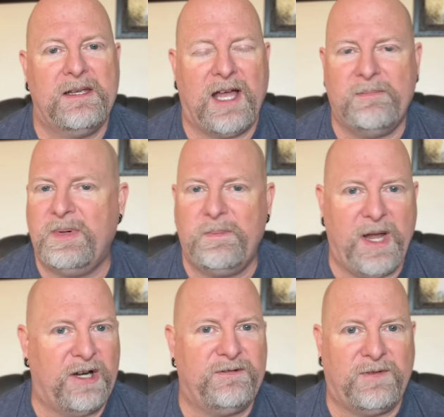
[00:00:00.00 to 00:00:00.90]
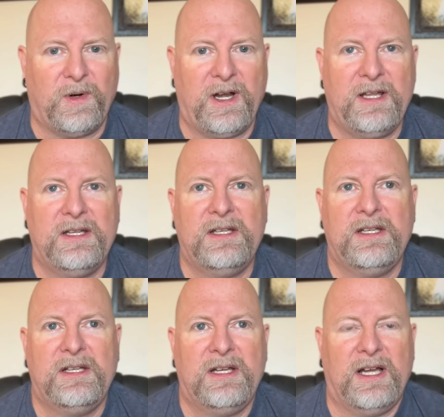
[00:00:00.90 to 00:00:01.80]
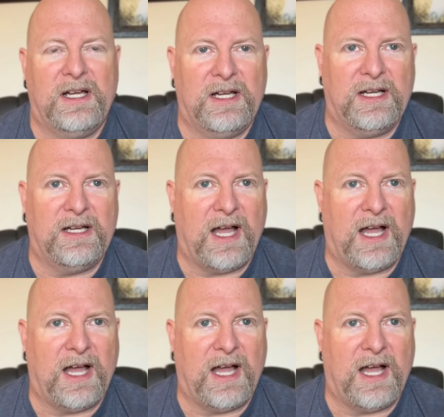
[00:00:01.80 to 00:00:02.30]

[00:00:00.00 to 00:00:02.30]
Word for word: I'm prepared for it. Uh,